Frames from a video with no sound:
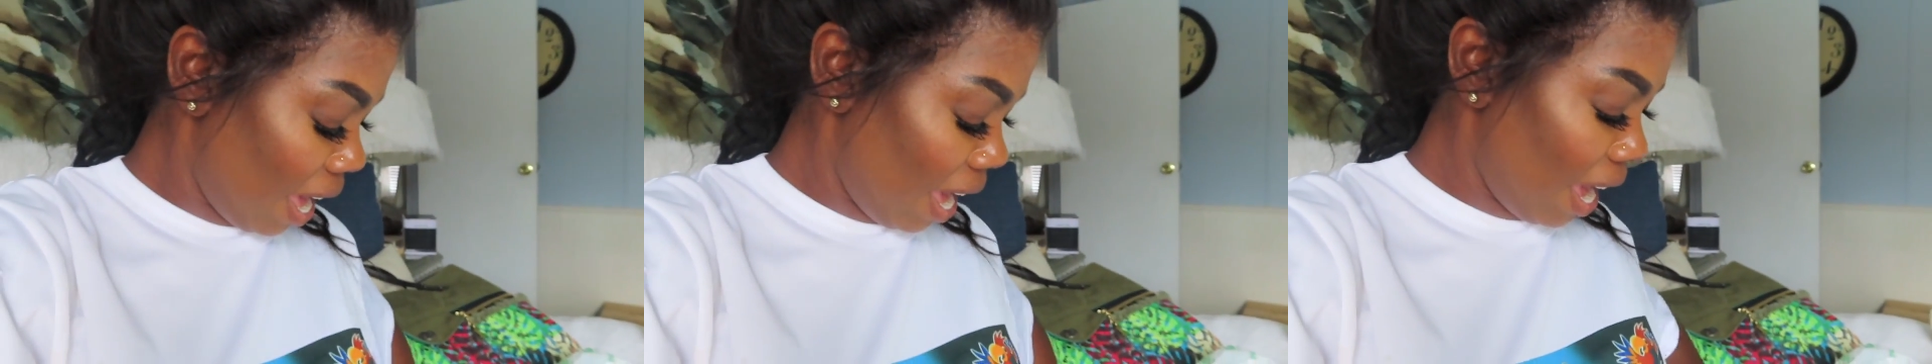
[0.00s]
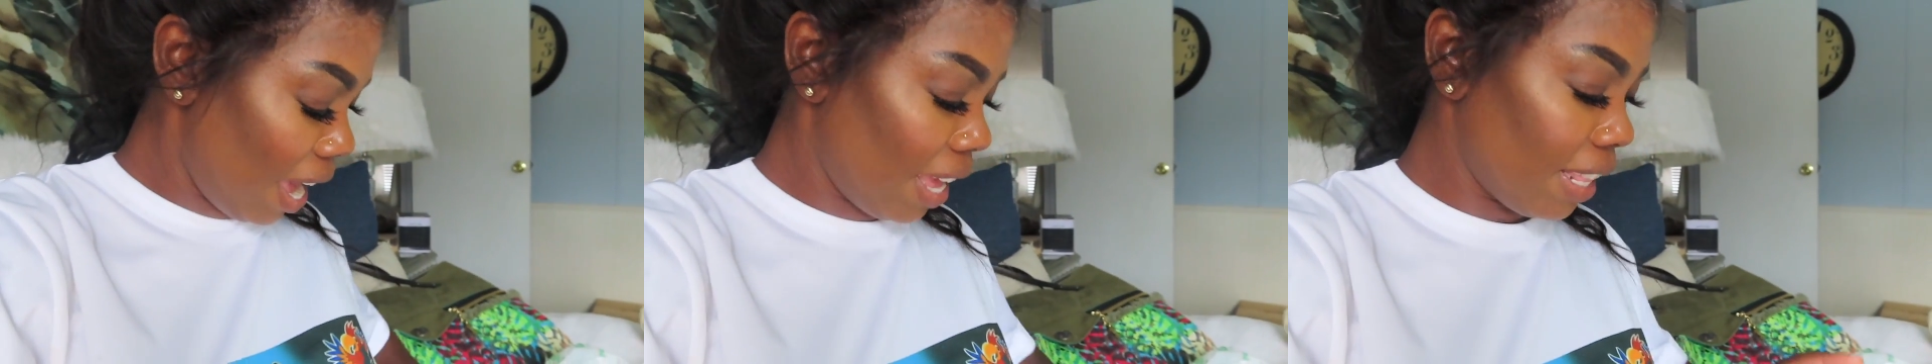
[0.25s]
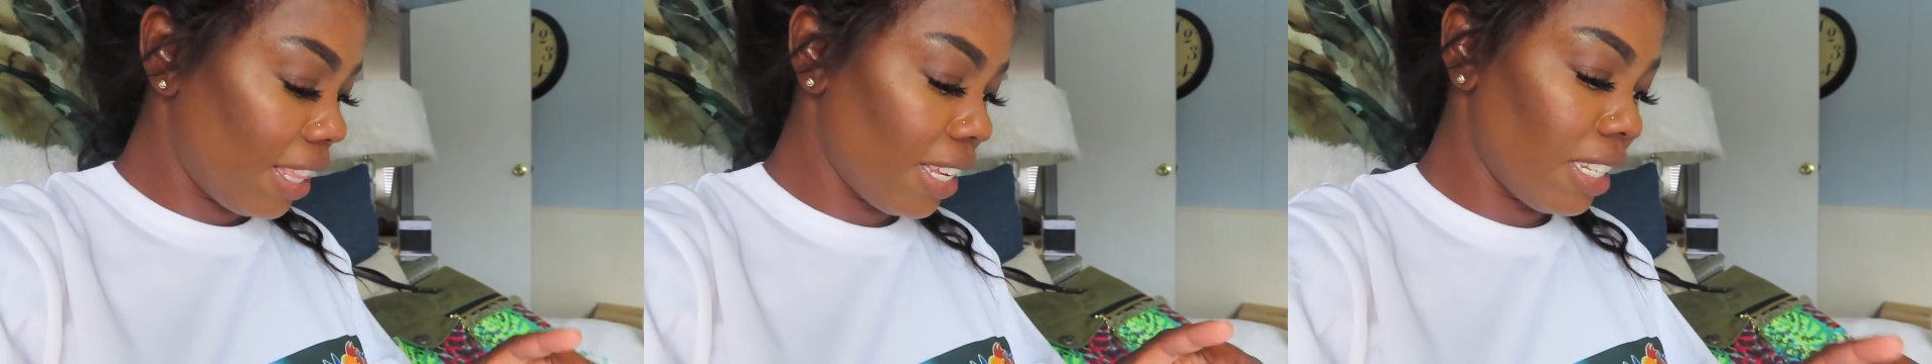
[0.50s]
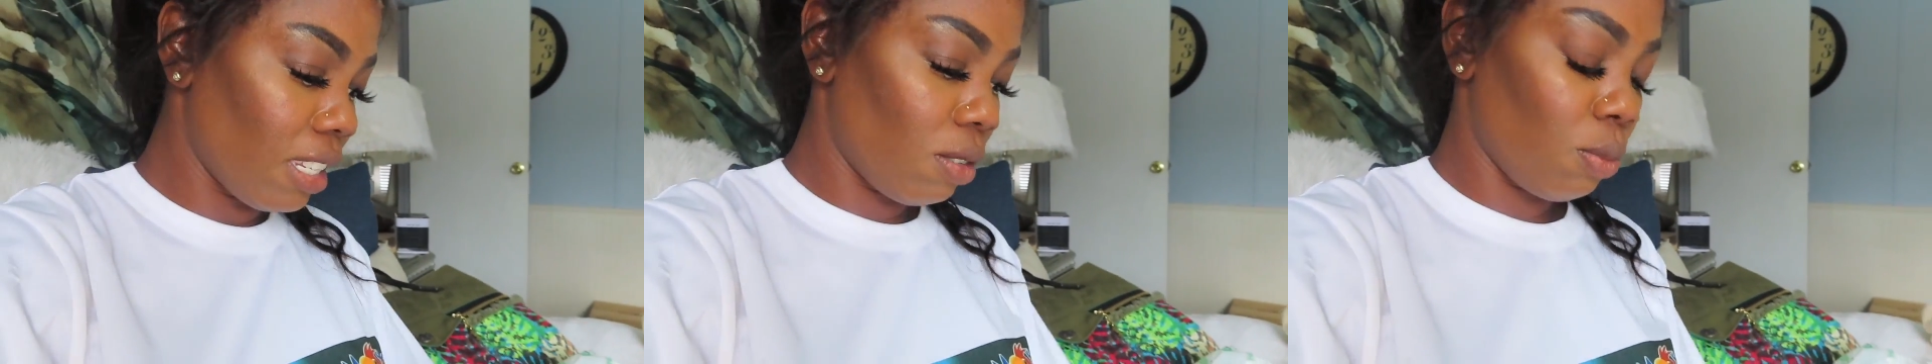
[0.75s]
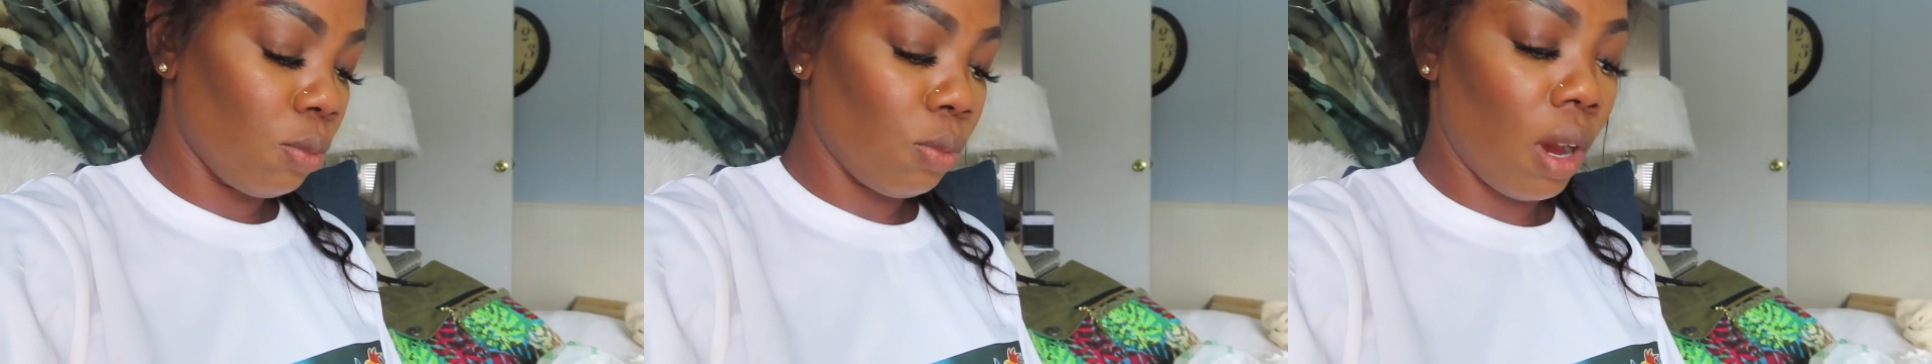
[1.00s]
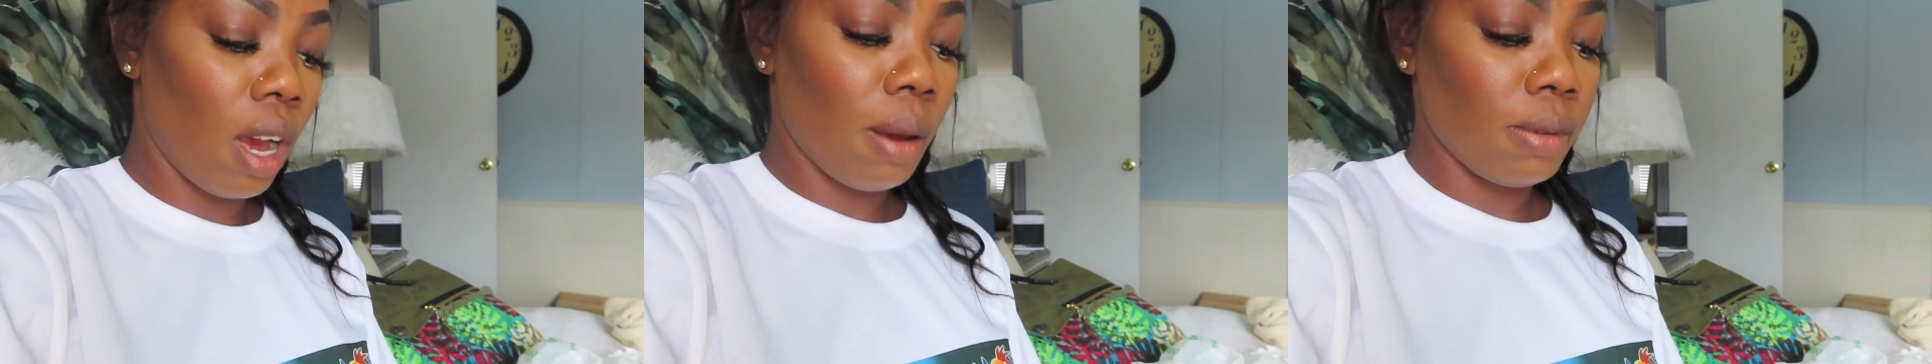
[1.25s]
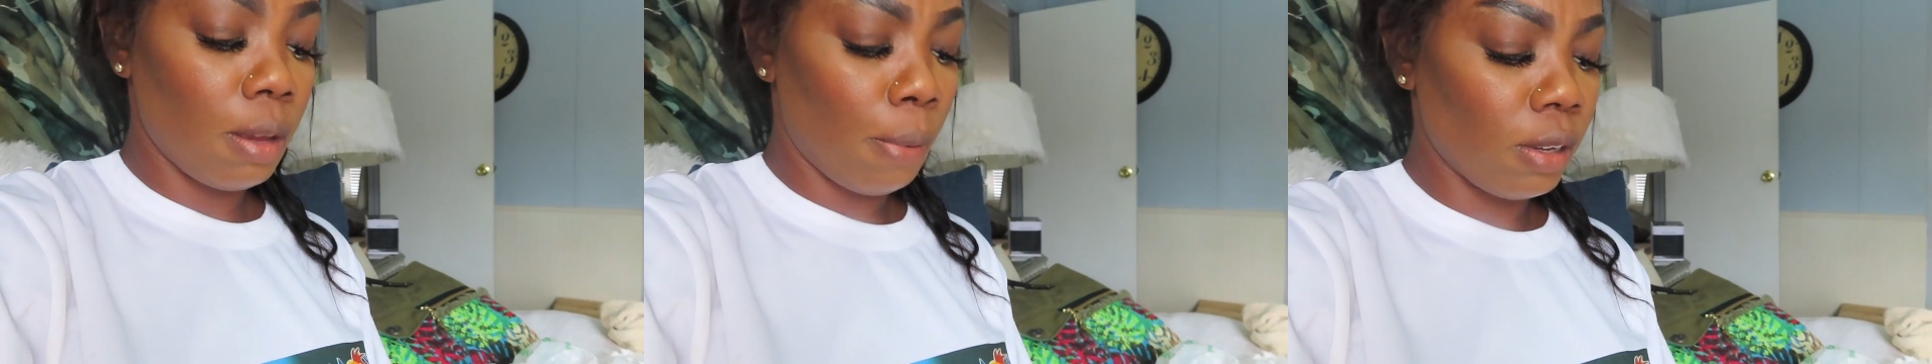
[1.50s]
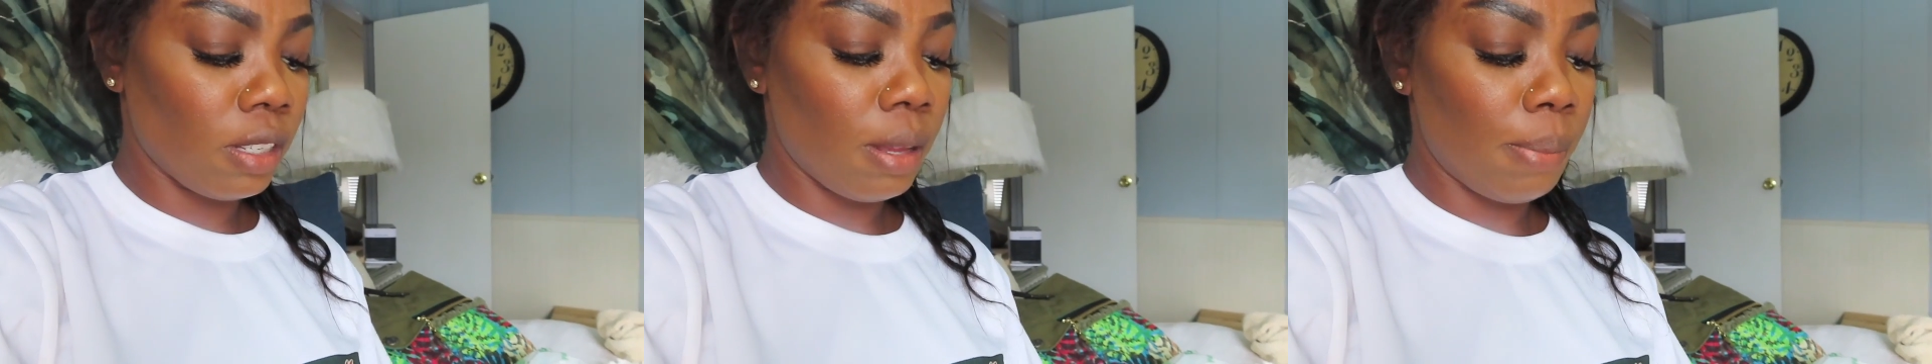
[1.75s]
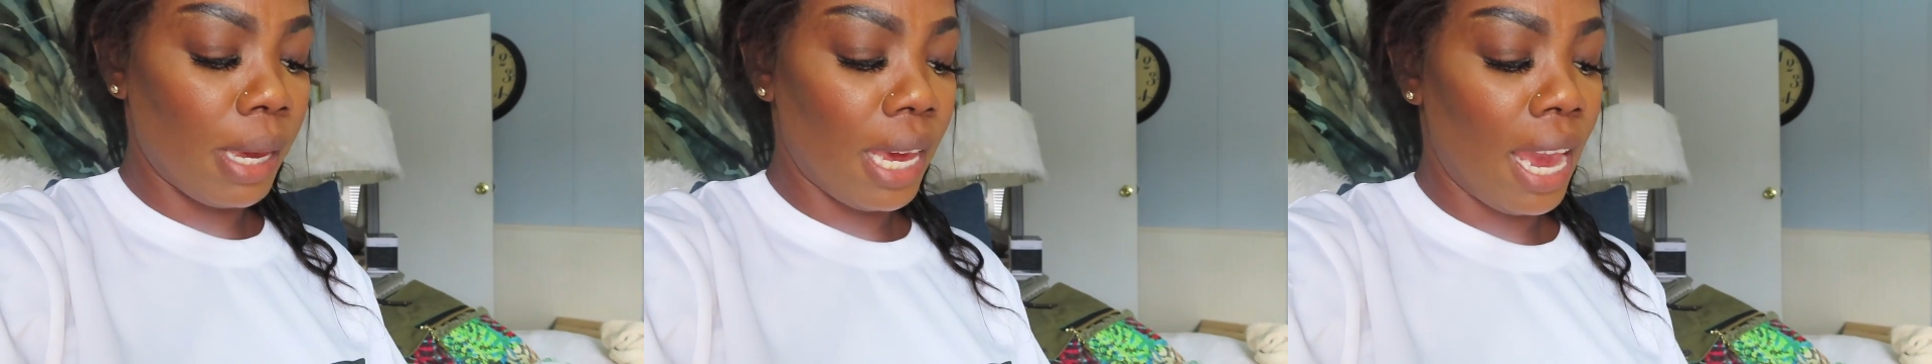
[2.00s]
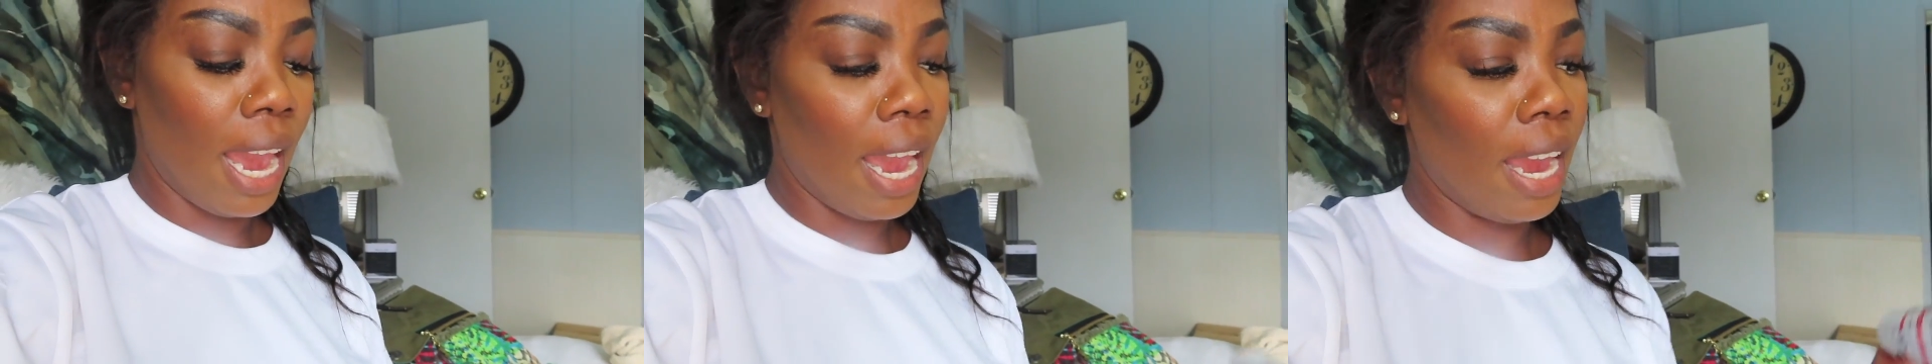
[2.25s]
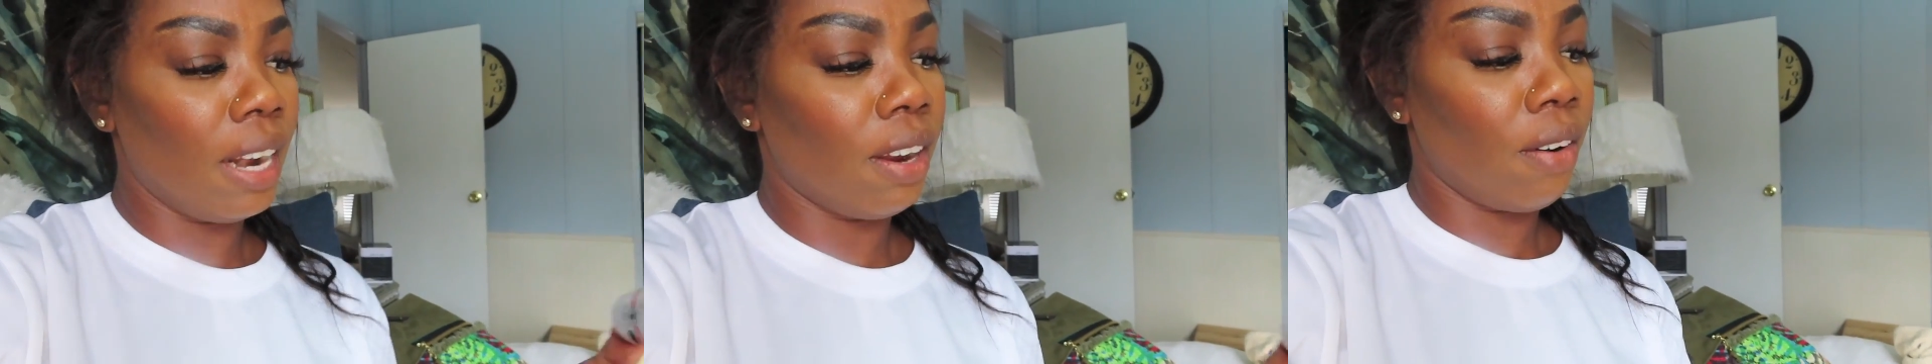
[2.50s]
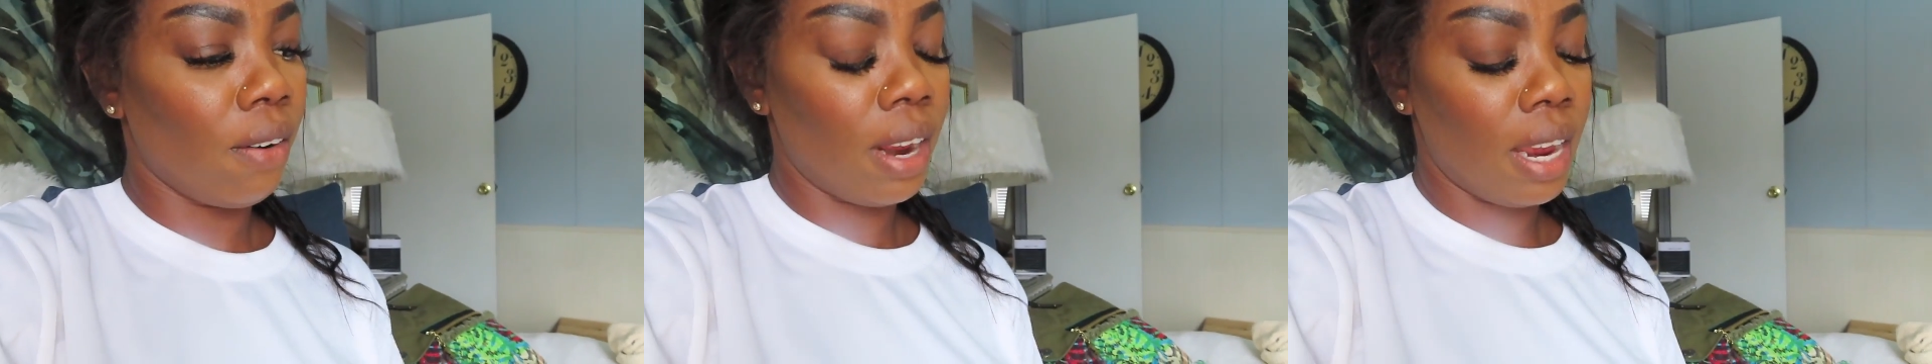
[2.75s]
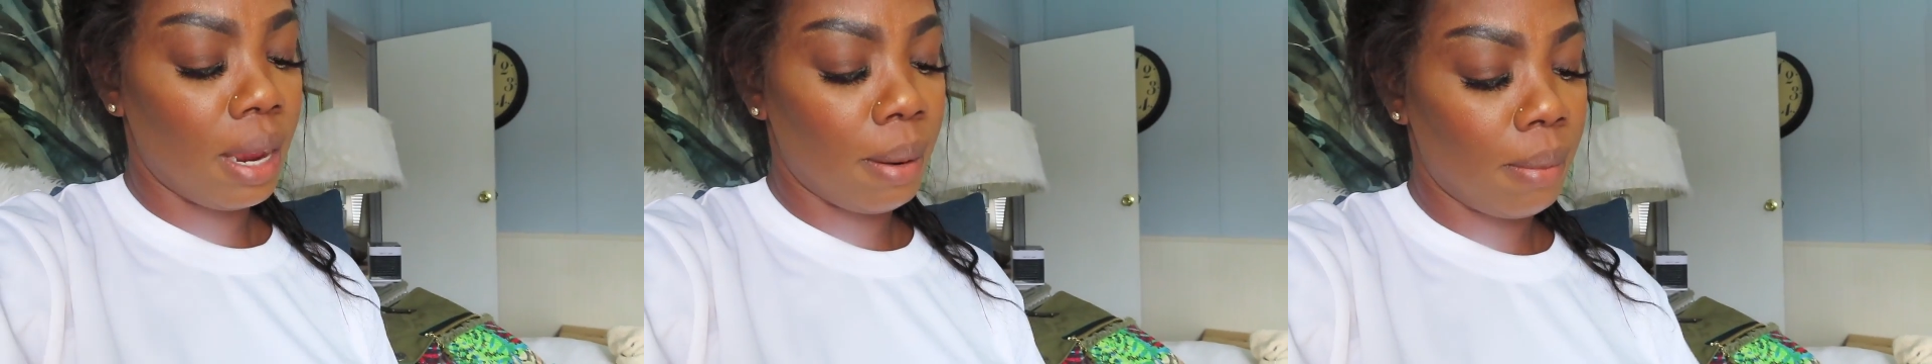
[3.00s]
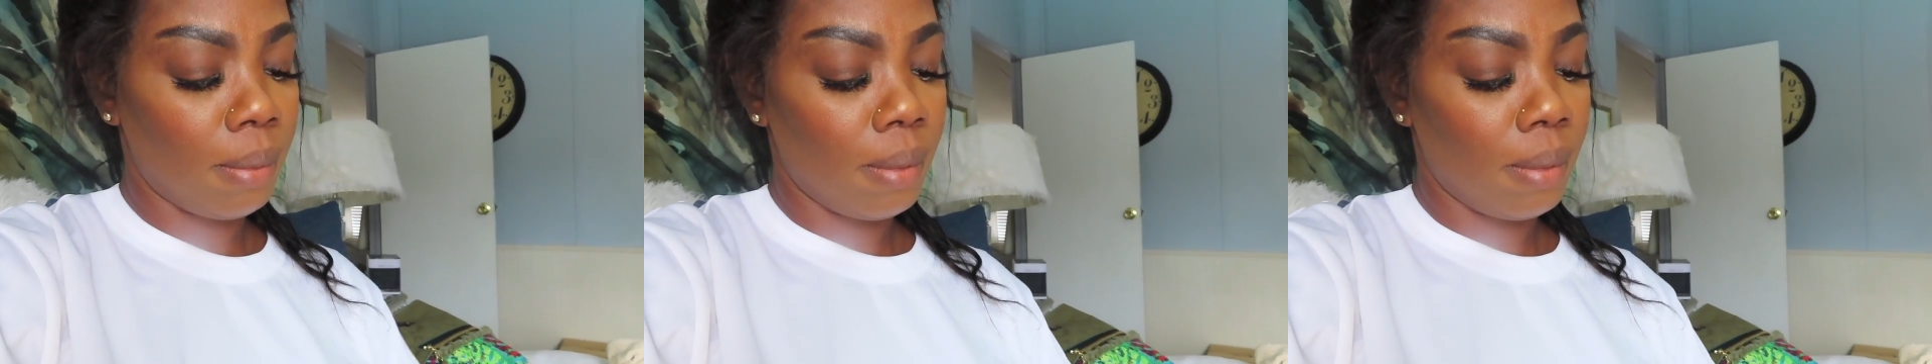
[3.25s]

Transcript: And this is um, supposed to be hand cream.